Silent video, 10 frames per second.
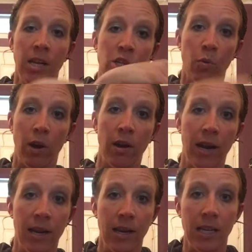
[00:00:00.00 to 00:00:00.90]
to where
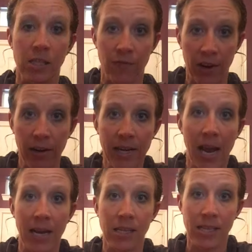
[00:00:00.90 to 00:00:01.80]
it is very
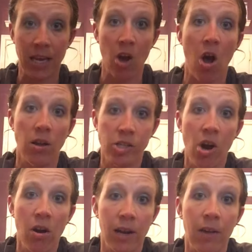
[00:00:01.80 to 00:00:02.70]
nice and on
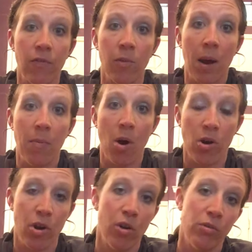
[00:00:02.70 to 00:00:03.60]
target for my
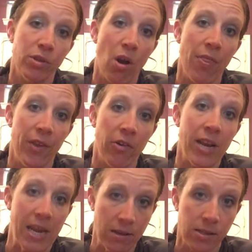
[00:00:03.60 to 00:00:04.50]
partner who's on their
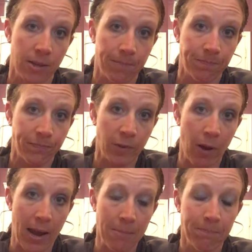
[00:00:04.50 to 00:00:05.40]
knees,
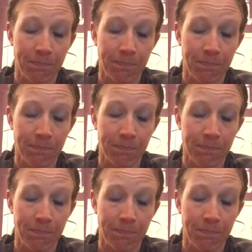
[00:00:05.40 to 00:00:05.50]
okay?